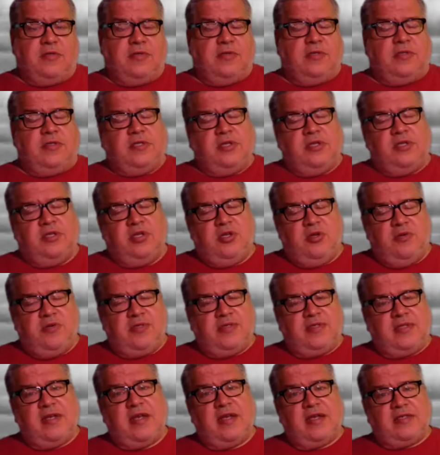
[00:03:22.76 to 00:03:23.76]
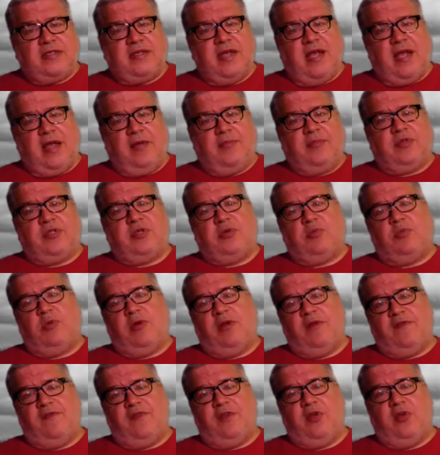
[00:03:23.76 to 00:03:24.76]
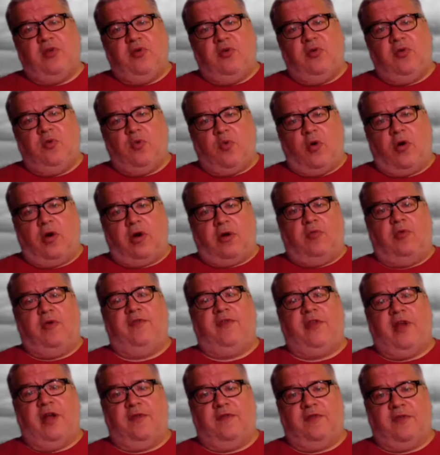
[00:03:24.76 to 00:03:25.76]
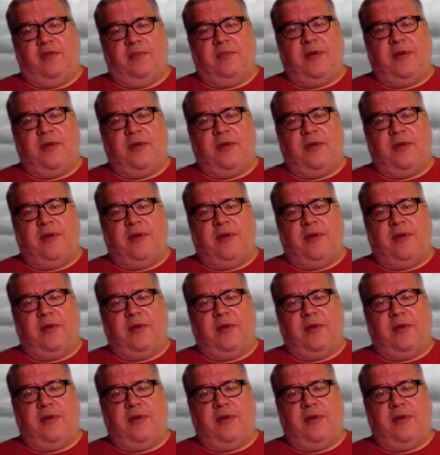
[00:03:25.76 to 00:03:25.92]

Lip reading: to use the exam to review the work we've done for the